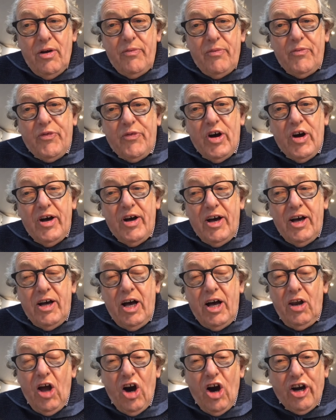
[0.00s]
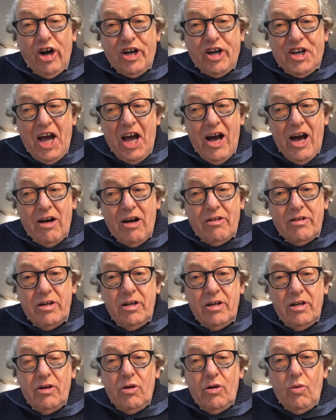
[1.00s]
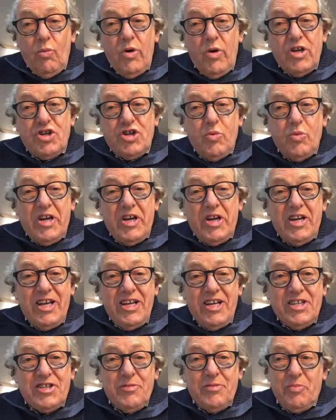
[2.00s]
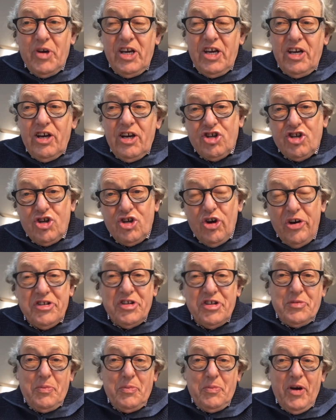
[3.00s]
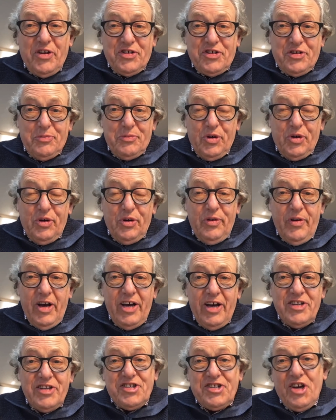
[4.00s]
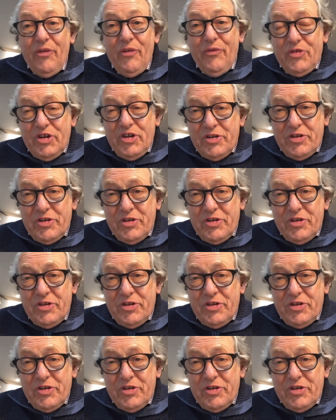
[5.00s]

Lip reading: for a lockdown, which we need to be as short as possible, as soft as